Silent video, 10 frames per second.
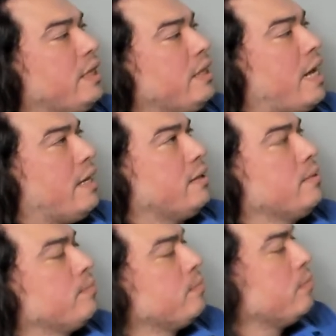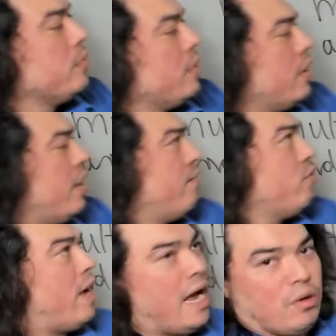that if you
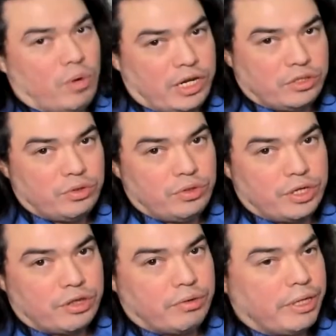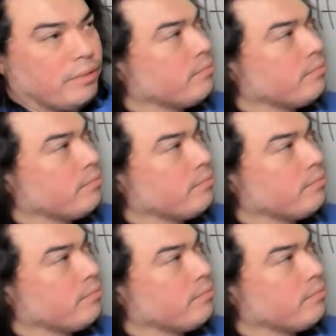add 1 and 2, you get 3.